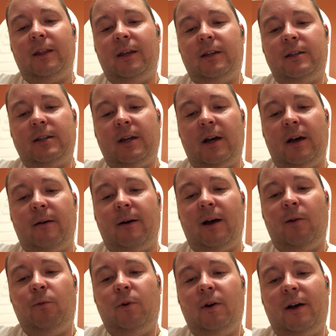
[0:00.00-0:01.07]
that
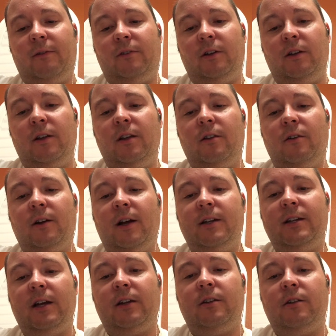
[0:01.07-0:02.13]
I will have to either
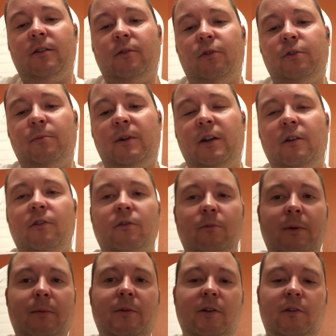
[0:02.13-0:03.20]
contact Ultimate Ears or
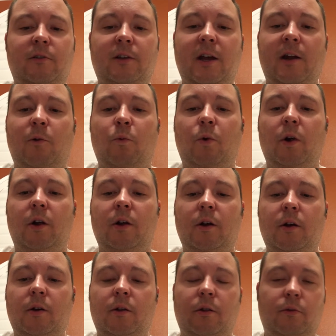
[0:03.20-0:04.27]
maybe just kind of work
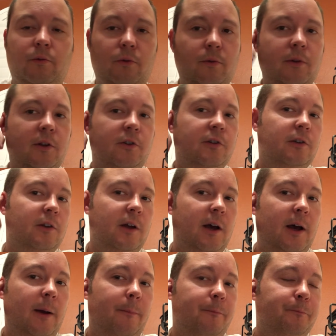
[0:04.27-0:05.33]
through this.
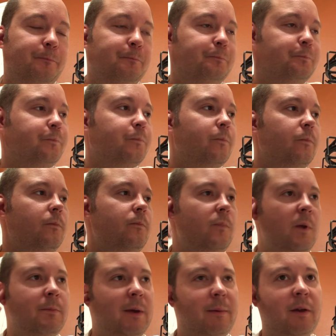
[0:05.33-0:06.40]

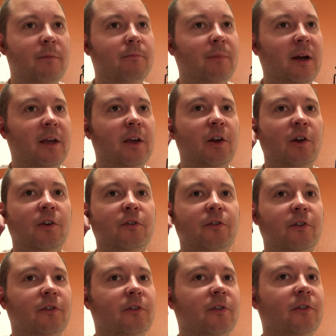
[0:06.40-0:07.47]
Maybe my ear is
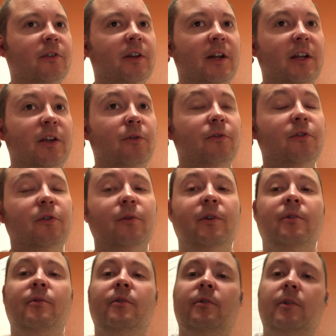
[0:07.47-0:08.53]
just getting used to
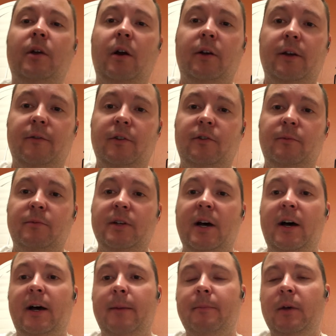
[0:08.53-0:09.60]
it, and I'll give it some
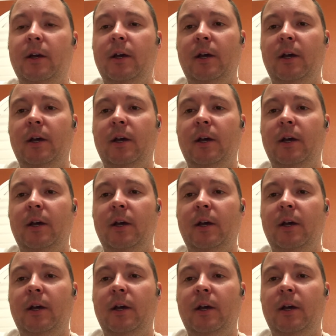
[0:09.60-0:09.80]
time.